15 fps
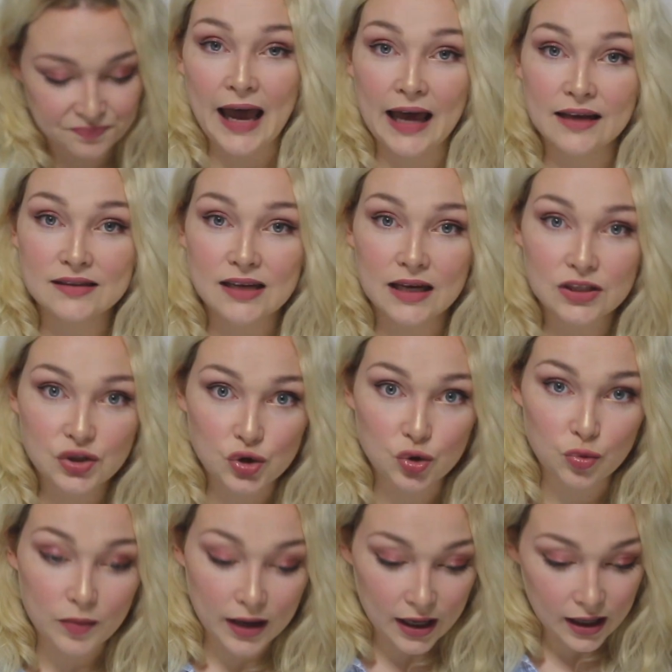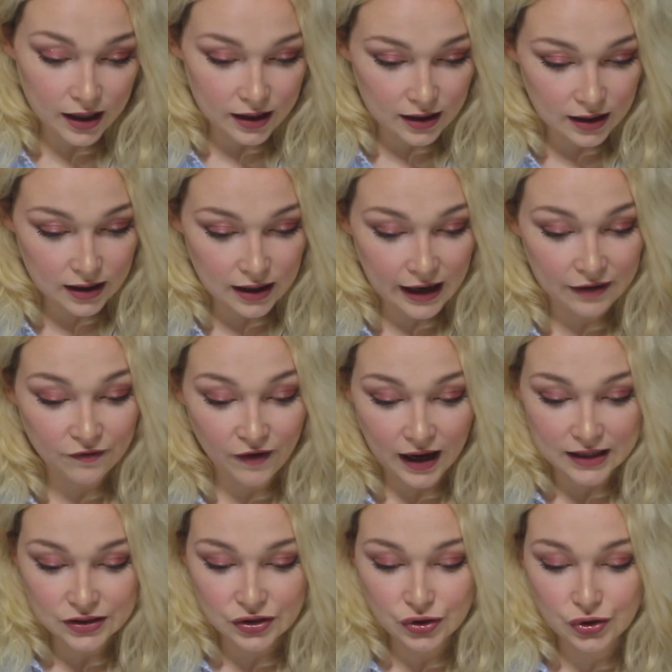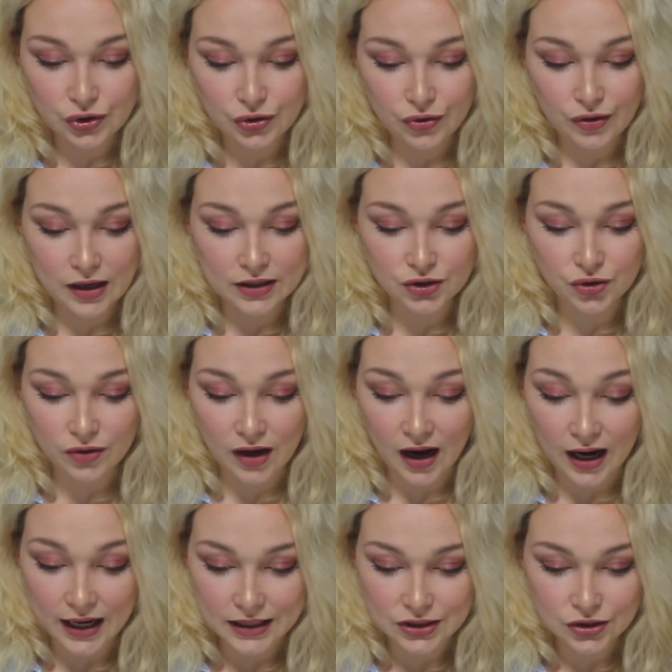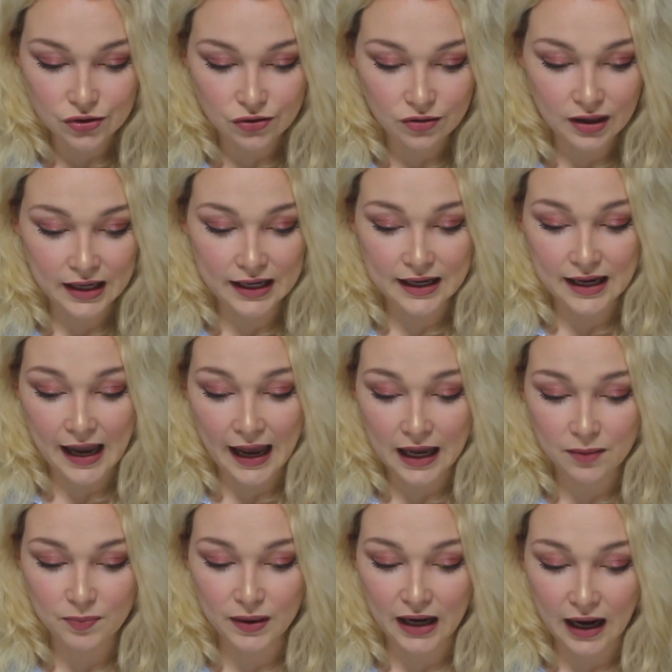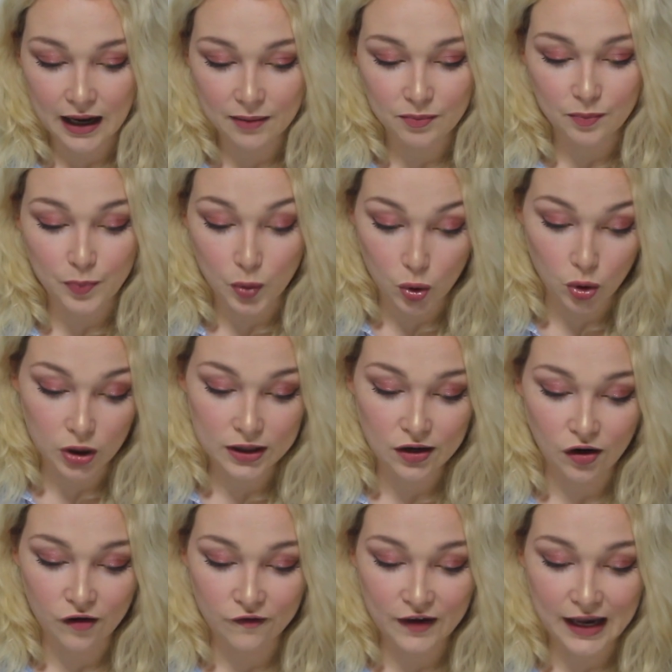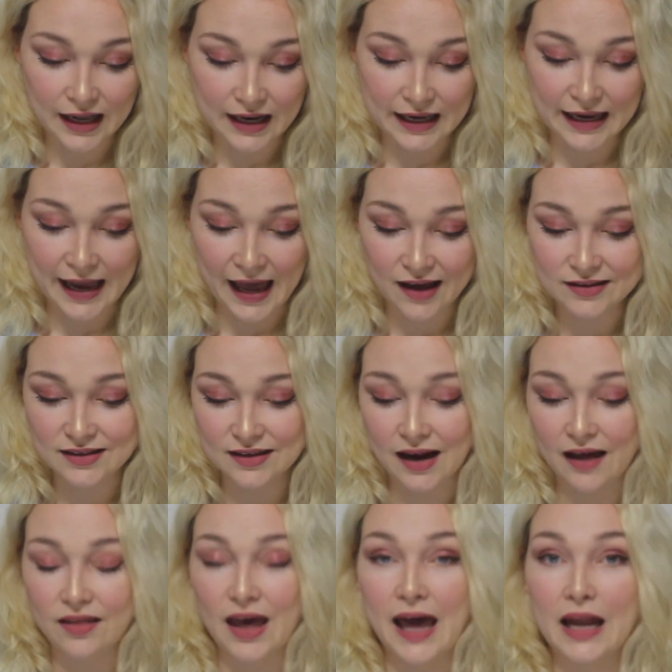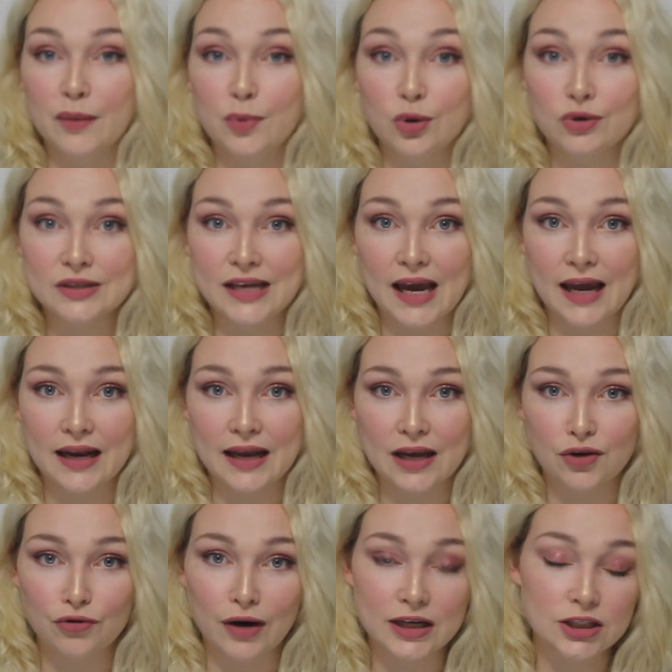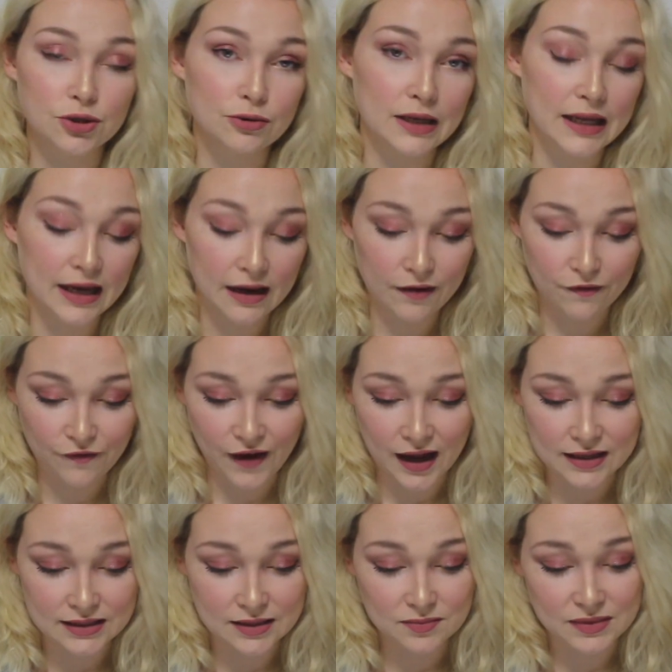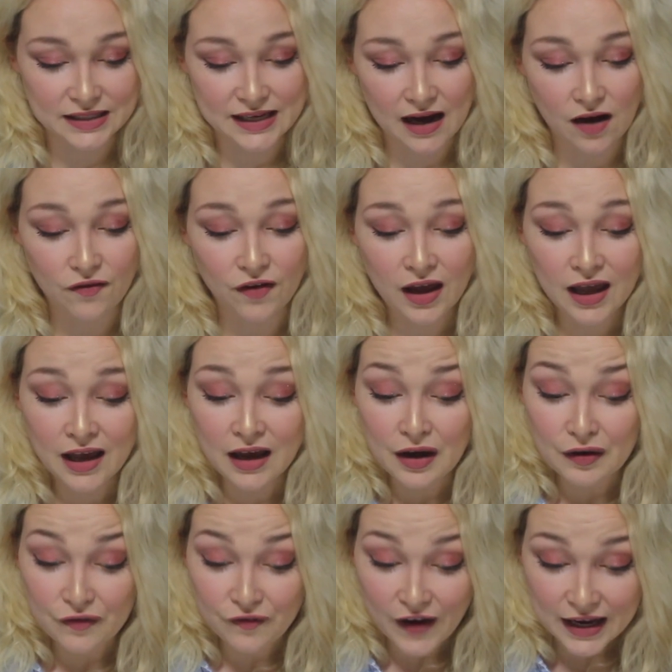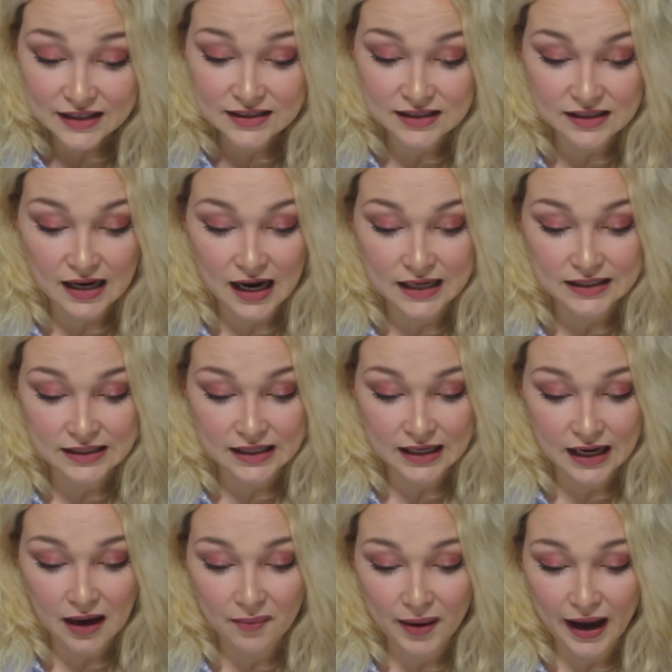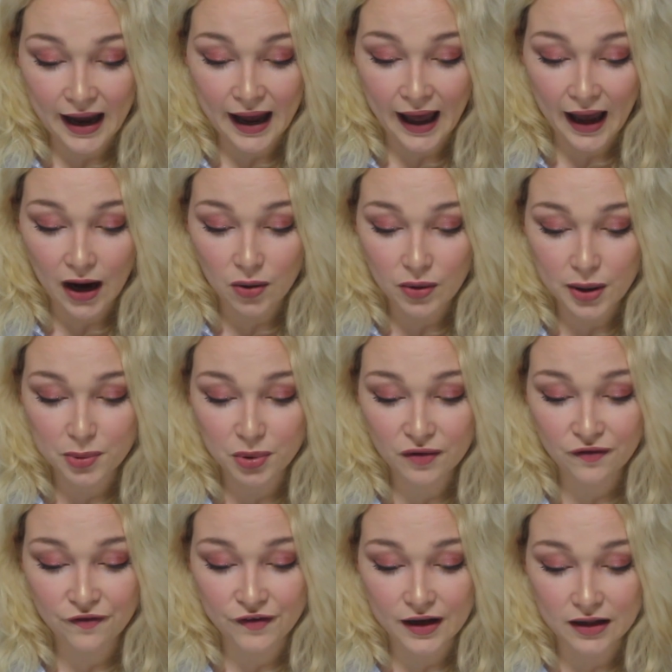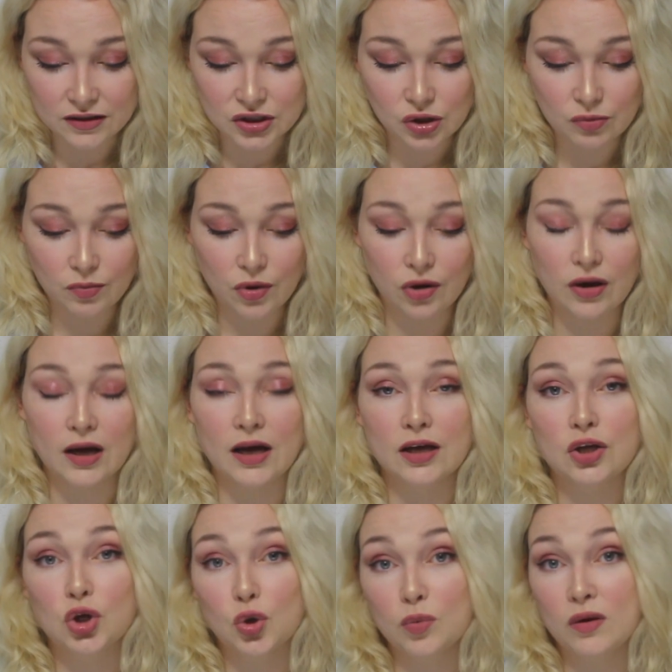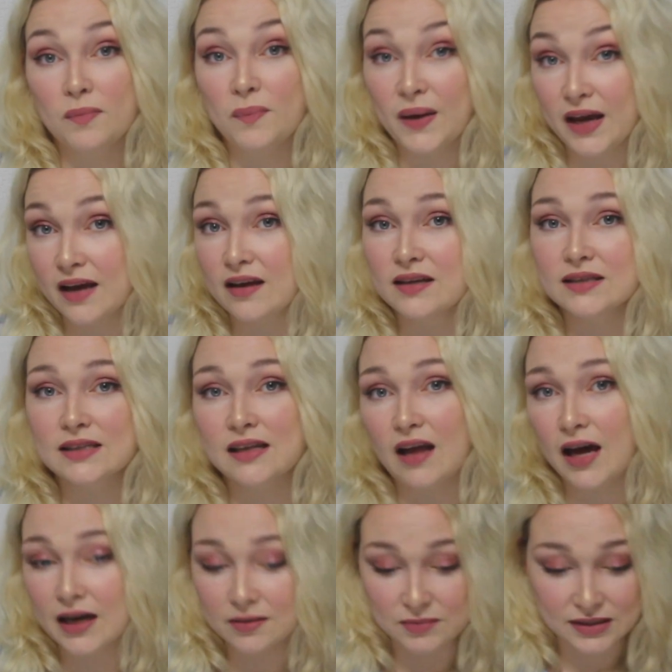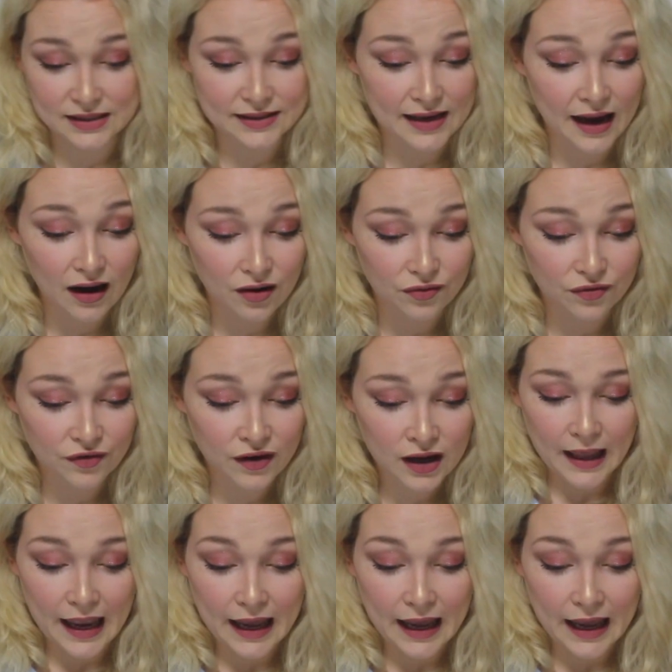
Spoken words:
As Azuma advanced to junior high school, he had become bored of killing cats and other animals, and he gradually found himself fantasizing about how it would feel to murder human beings like himself.